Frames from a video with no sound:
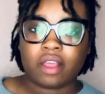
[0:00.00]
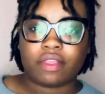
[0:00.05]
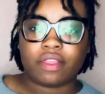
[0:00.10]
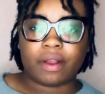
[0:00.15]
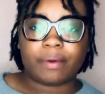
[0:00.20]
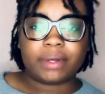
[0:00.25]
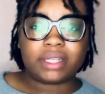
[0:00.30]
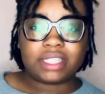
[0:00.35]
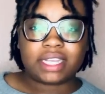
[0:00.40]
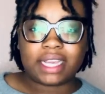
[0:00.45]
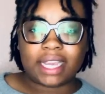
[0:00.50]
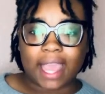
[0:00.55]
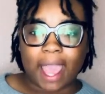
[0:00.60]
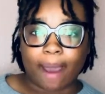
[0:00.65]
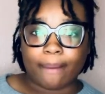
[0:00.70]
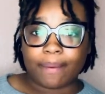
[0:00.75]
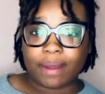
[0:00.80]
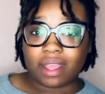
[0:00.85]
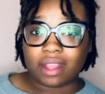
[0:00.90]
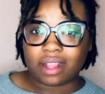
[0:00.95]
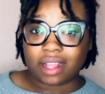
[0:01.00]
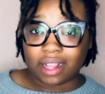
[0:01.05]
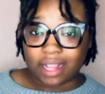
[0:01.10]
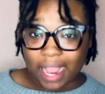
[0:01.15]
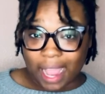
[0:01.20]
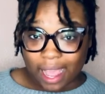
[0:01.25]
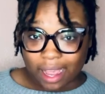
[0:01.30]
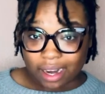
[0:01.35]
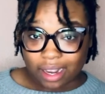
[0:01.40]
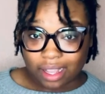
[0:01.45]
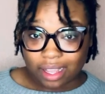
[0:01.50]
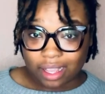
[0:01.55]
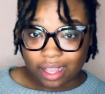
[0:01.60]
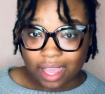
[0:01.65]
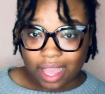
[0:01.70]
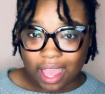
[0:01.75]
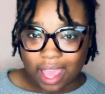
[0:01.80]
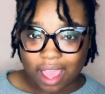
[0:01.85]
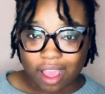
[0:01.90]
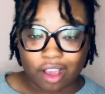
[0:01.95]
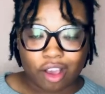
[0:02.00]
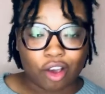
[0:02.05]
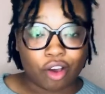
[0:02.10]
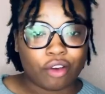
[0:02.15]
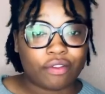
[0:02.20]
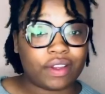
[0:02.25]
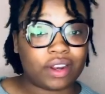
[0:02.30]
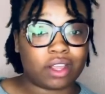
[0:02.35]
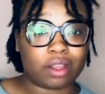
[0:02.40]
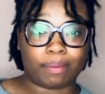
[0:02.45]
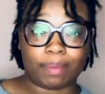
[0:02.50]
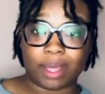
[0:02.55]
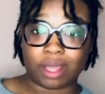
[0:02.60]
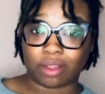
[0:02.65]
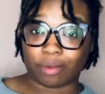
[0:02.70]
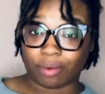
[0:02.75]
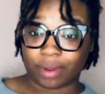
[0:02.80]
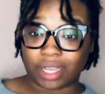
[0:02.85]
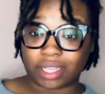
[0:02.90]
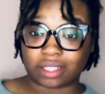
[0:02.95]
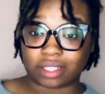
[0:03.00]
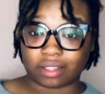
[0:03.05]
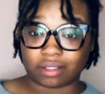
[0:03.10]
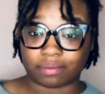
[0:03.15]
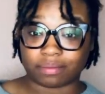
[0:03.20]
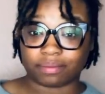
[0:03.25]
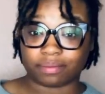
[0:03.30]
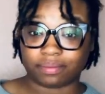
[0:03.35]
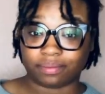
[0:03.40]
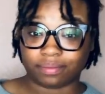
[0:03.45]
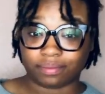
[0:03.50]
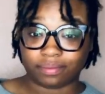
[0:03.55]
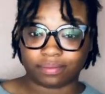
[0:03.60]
There was a gap in the data, and COVID could be the reason.